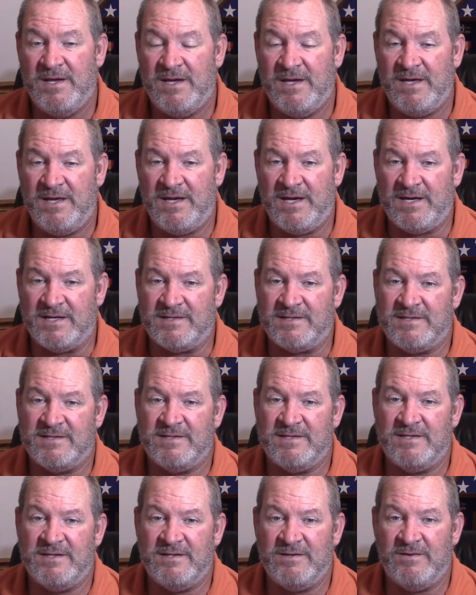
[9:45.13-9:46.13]

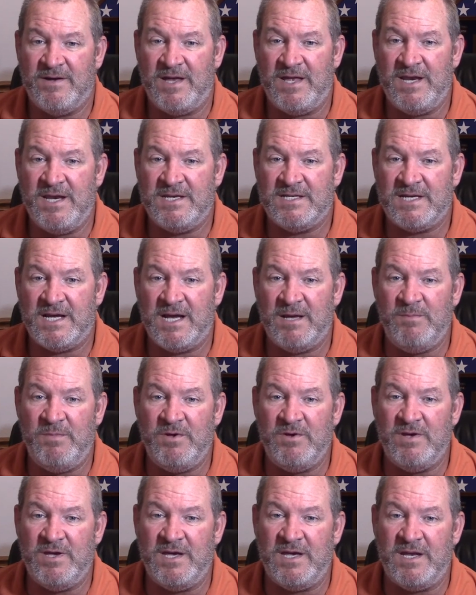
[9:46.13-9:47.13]
Yes, anytime
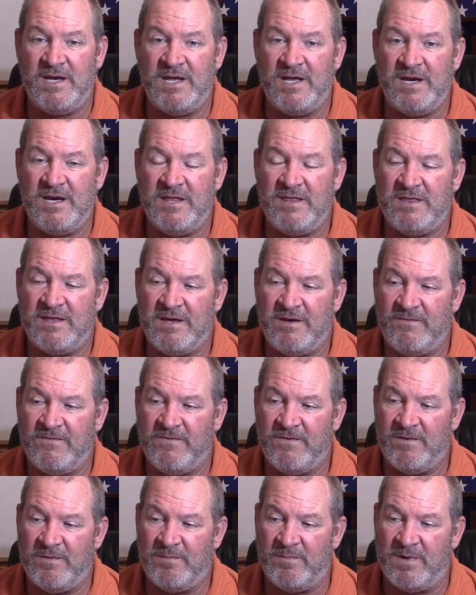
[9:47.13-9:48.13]
you get anything
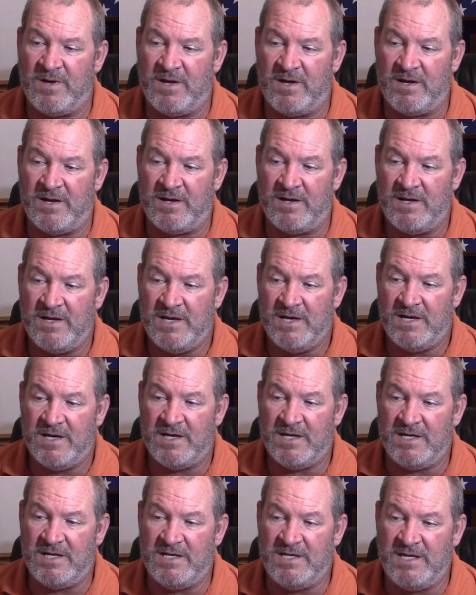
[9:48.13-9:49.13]
from uh,
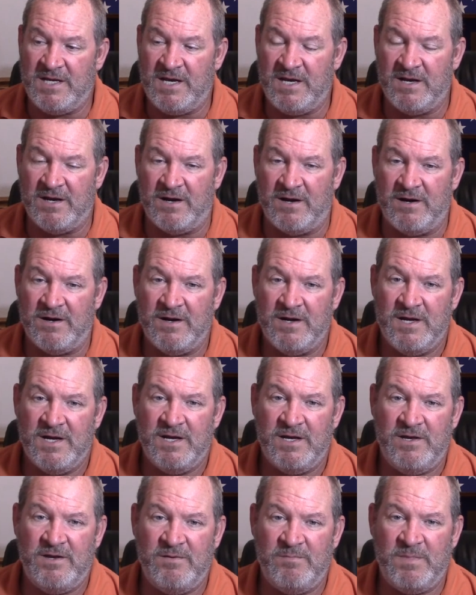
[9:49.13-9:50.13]
a dealer,
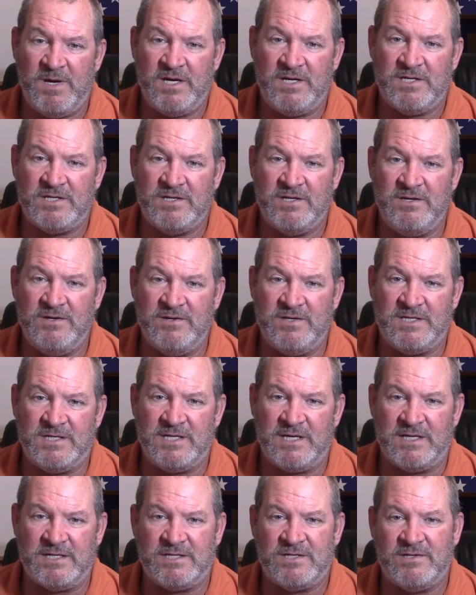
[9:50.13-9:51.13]
you make sure you
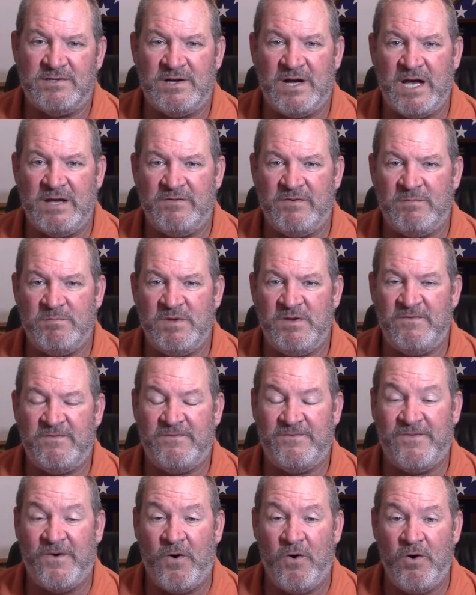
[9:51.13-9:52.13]
test drive it
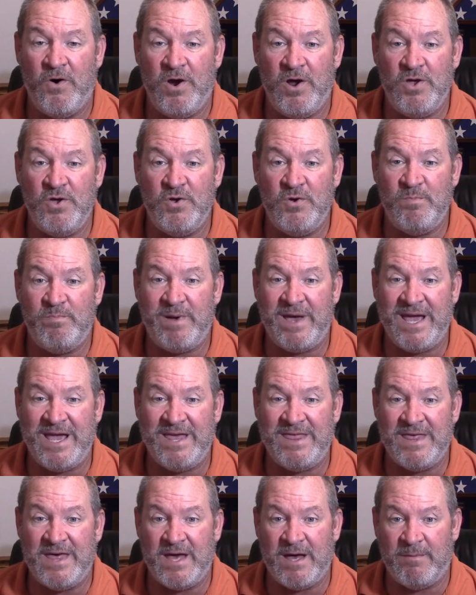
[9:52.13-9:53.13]
before you
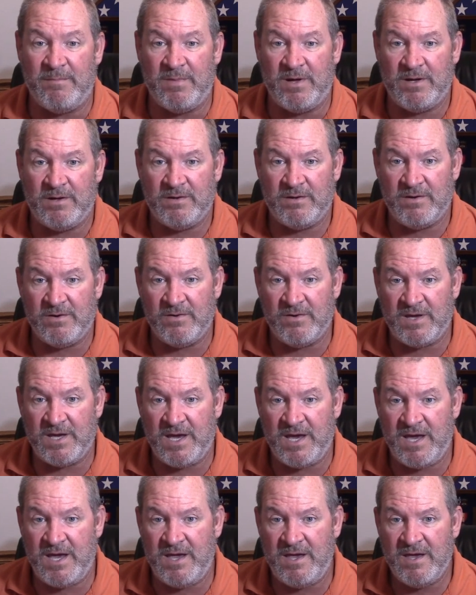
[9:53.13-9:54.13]
pay them,
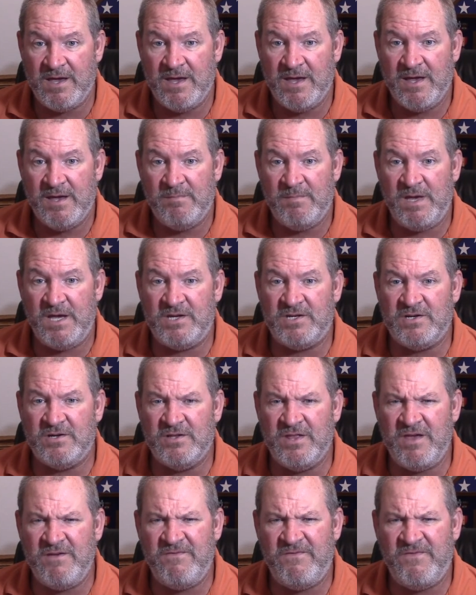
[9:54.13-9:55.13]
okay? Make
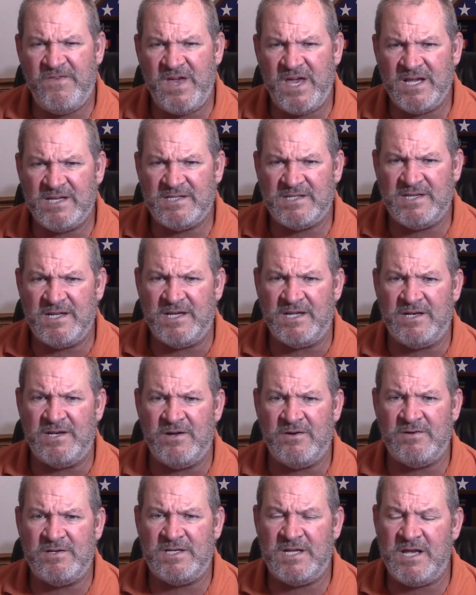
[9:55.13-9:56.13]
sure they fixed it.
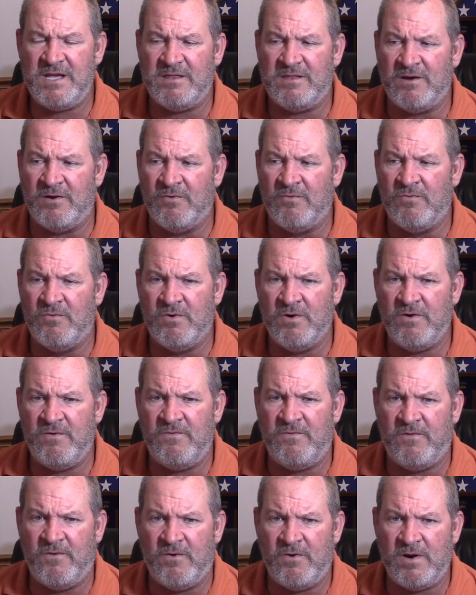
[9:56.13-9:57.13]
Don't take their
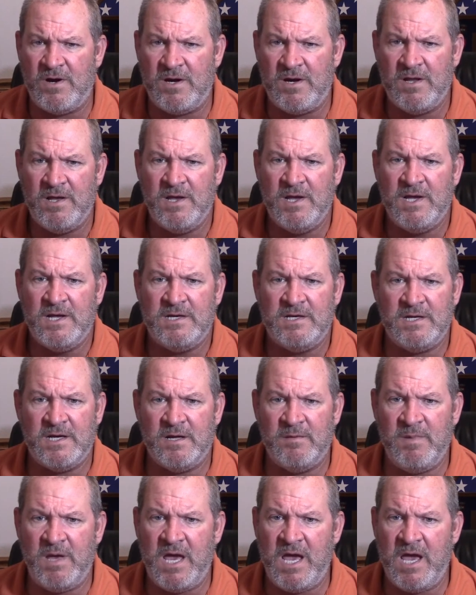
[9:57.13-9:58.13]
word for it.
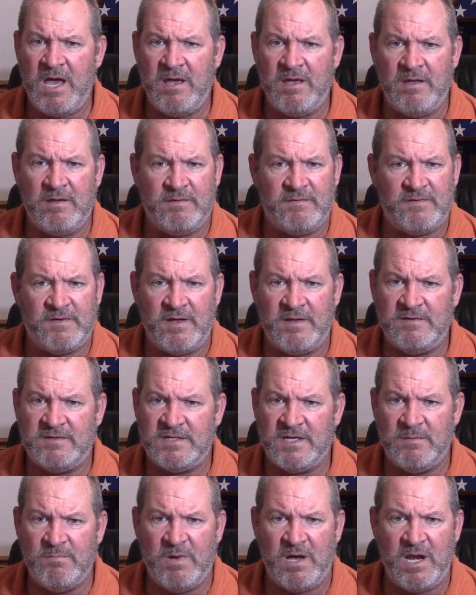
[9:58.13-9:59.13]
Tell them, hey, send
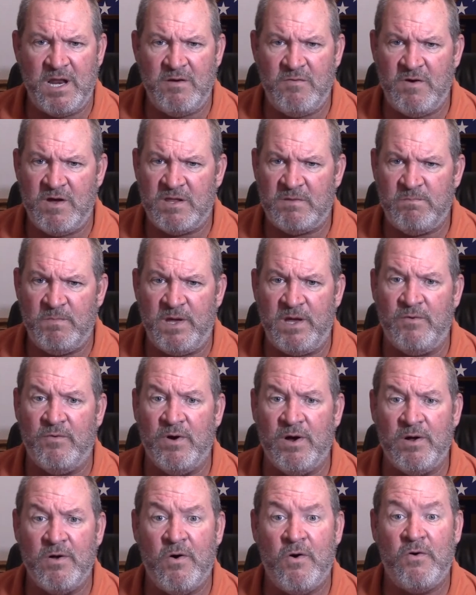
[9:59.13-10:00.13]
somebody with me.
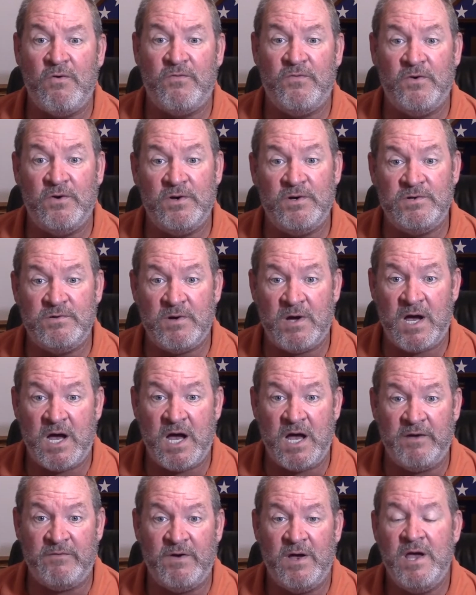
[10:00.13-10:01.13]
We're going for a
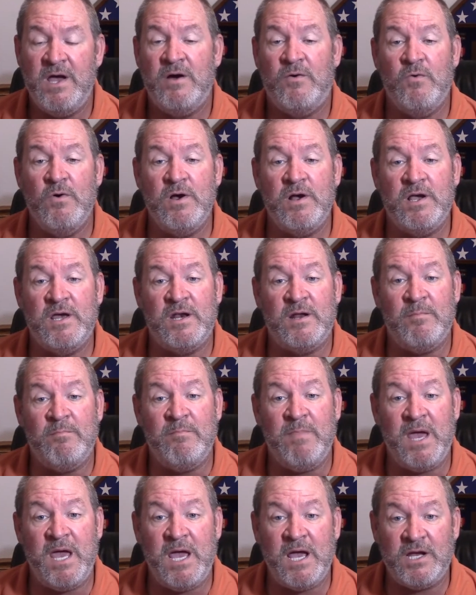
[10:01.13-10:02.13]
drive. We're going to
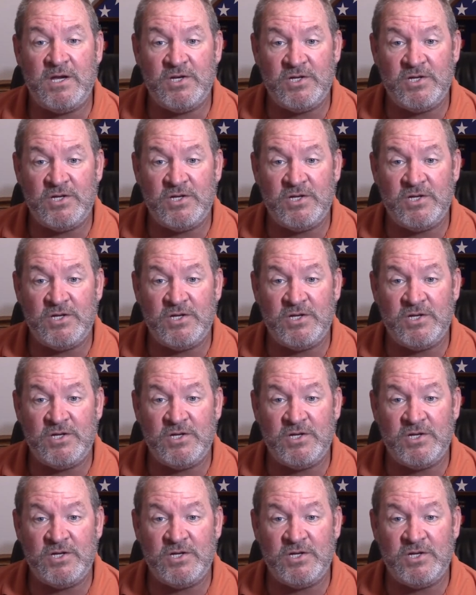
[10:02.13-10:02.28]
make